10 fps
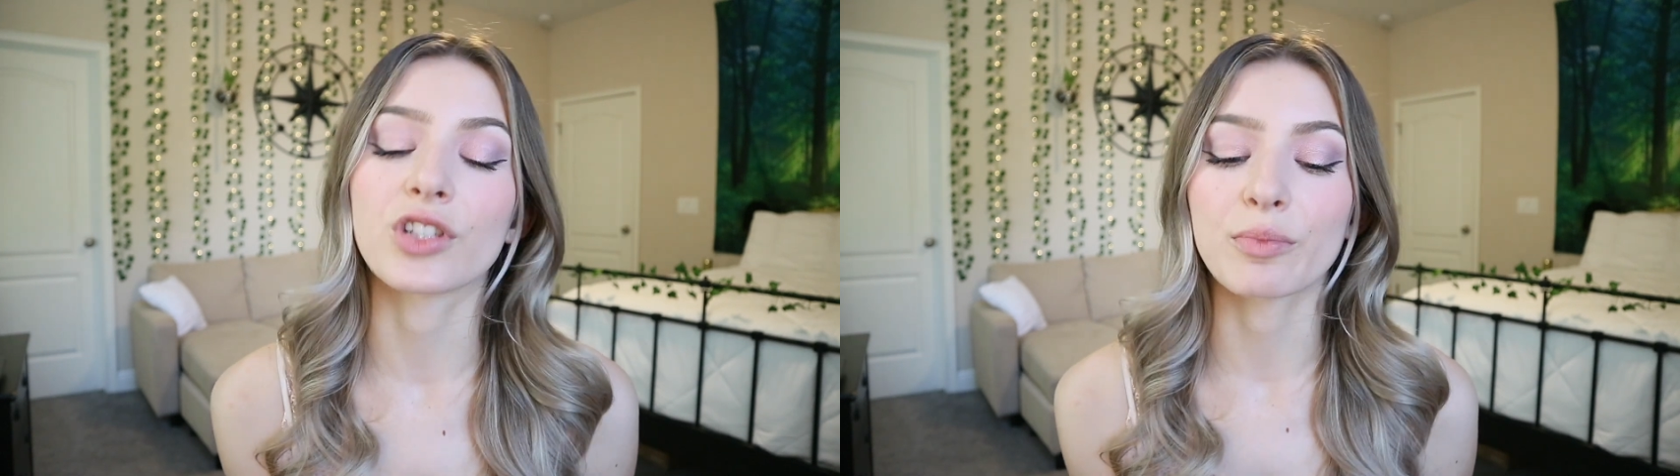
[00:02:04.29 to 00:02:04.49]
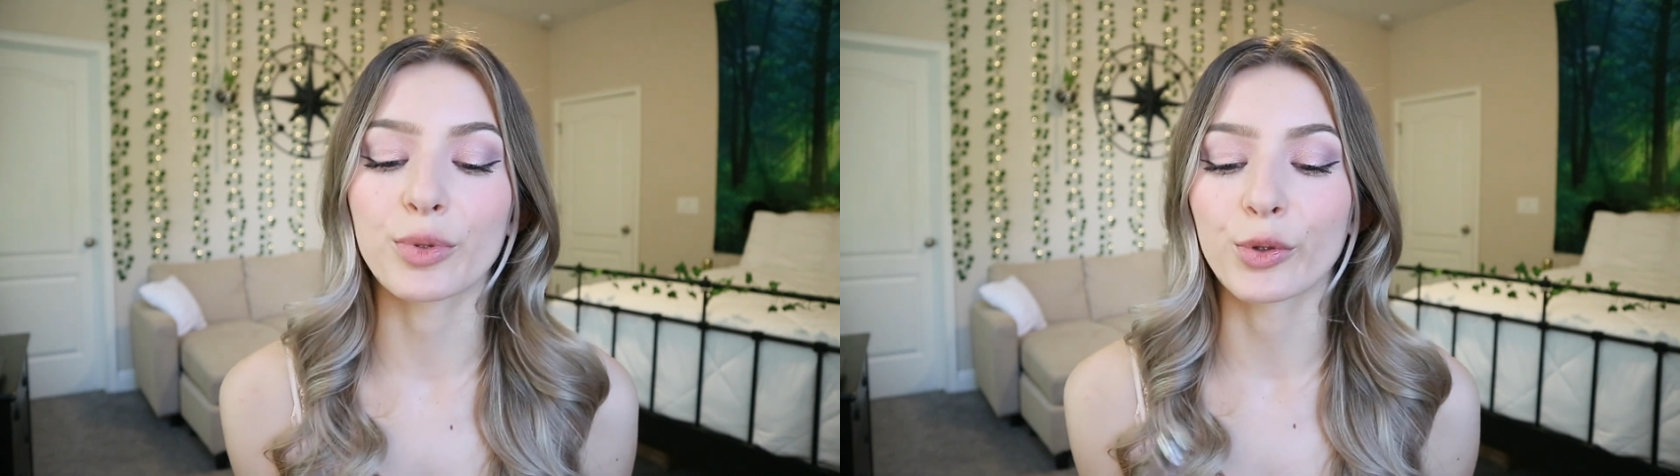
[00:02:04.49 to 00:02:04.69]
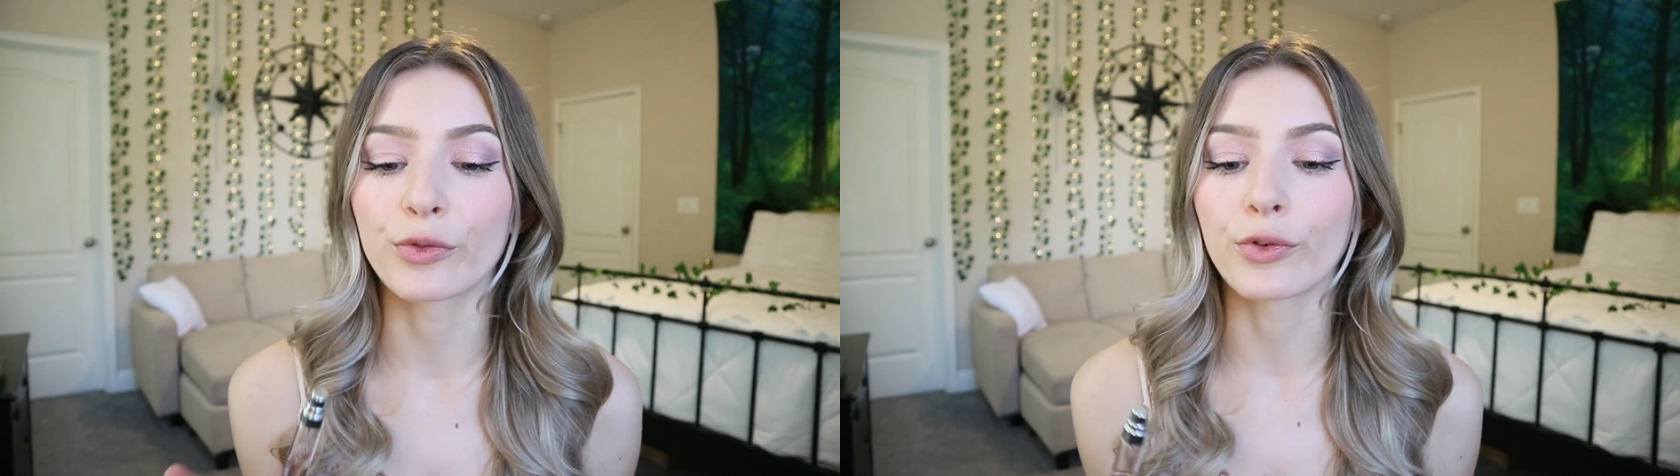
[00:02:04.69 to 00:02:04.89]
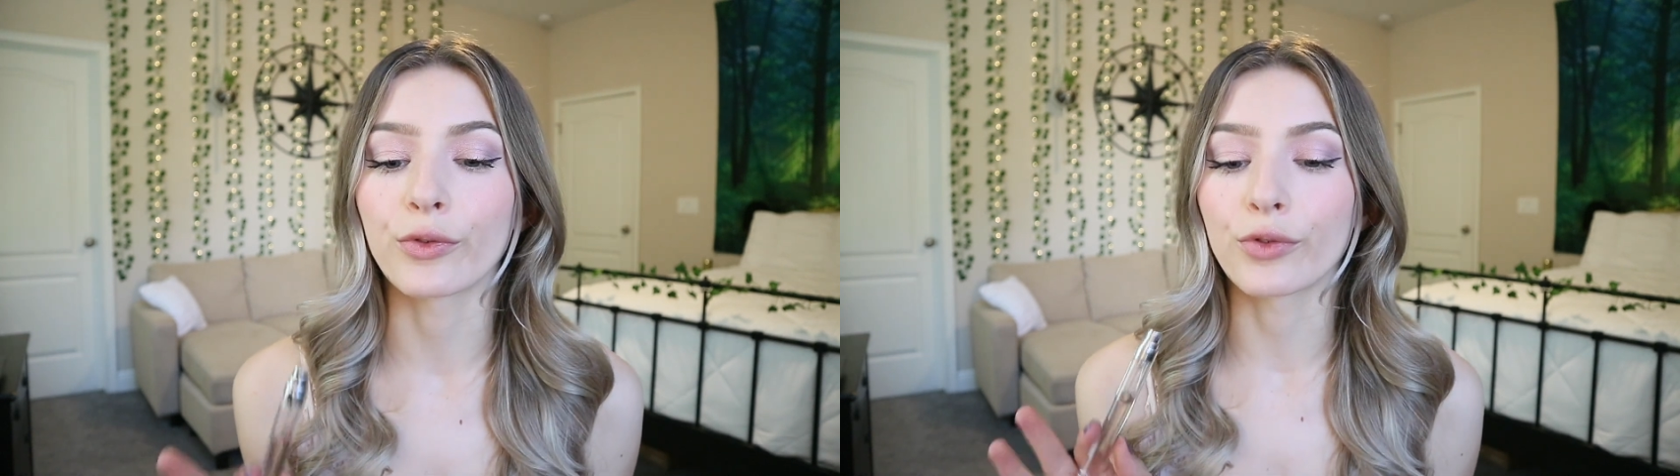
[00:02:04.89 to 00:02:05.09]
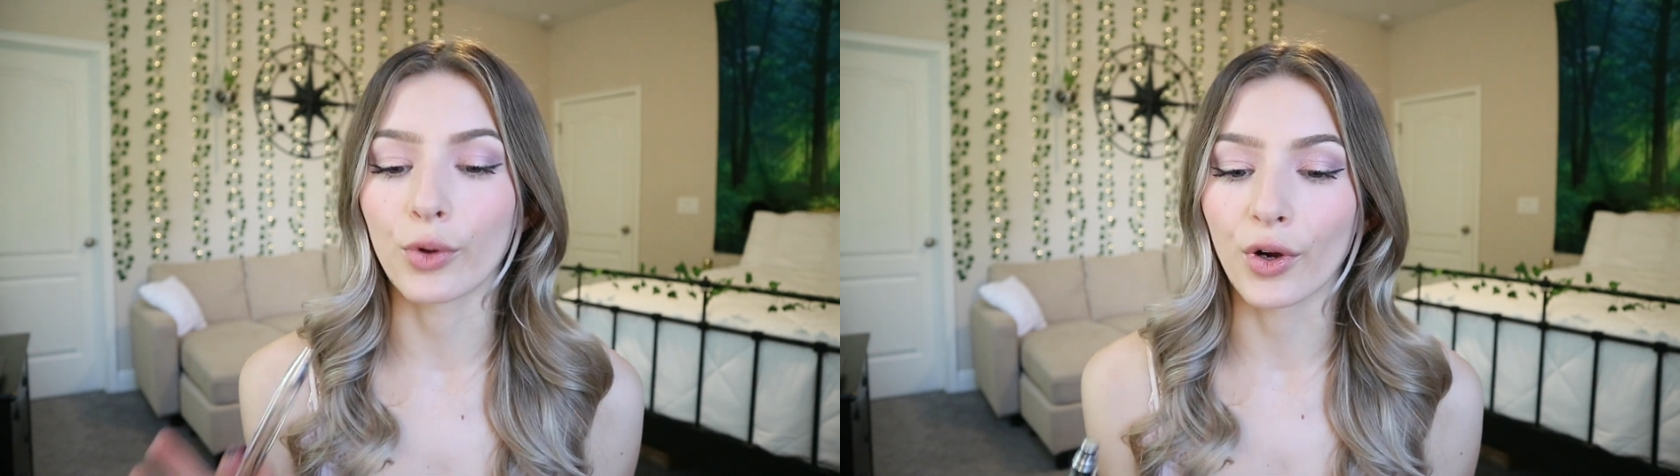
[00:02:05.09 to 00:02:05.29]
just
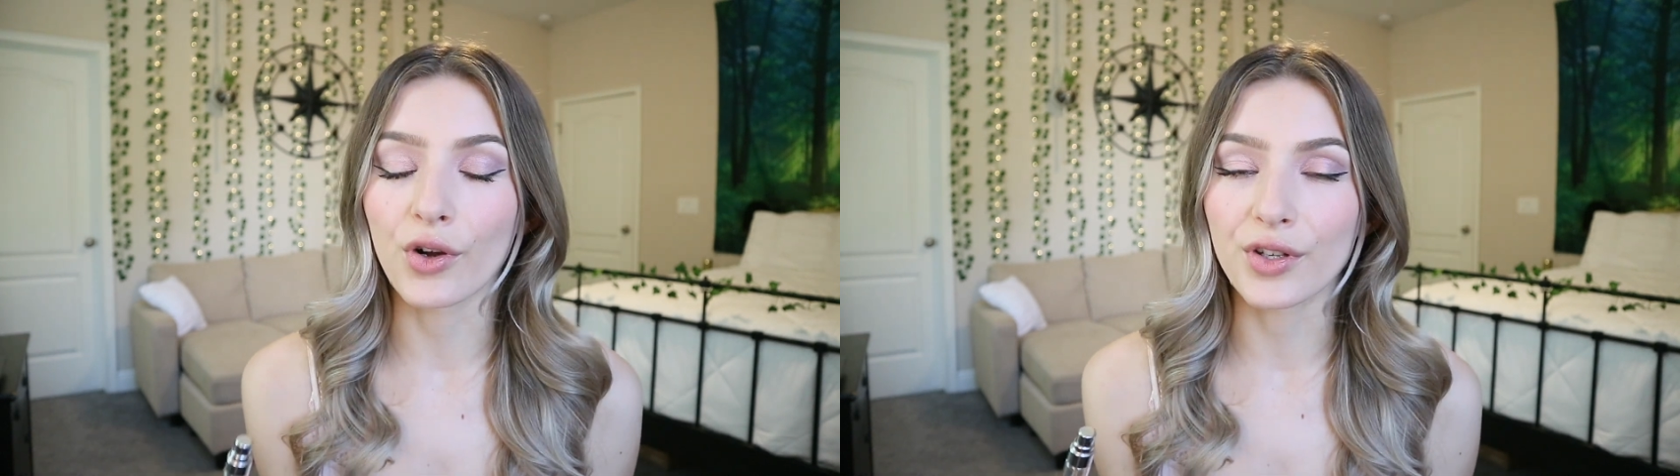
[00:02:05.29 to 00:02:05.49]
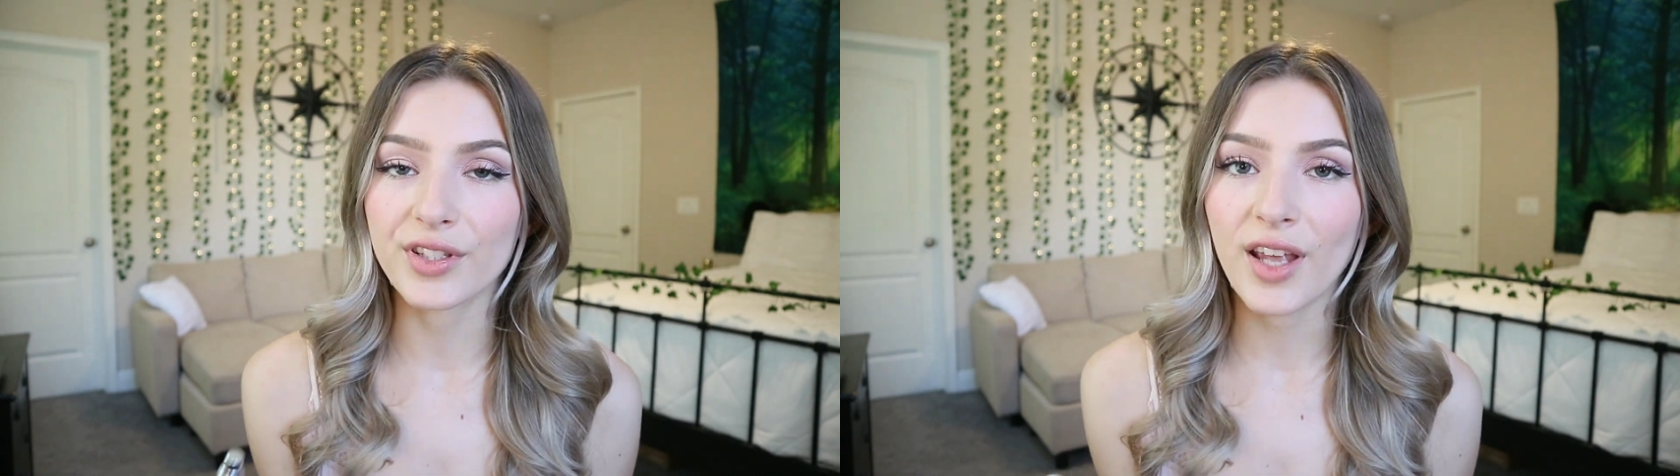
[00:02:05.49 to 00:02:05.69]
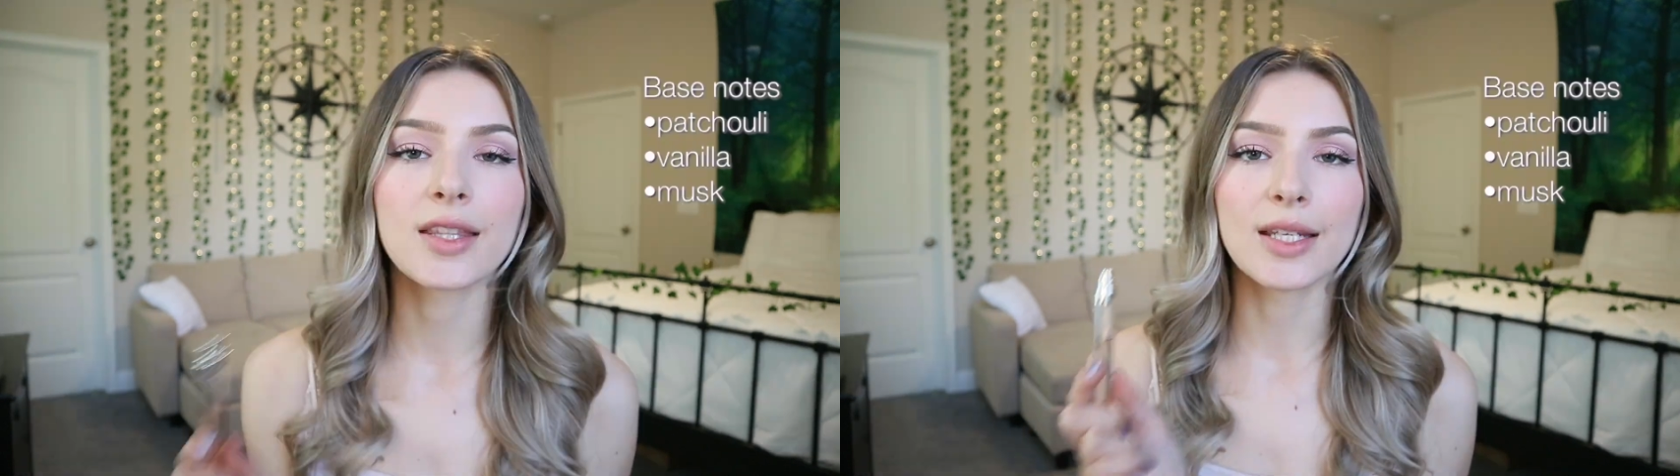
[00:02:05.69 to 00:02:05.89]
beautiful florals.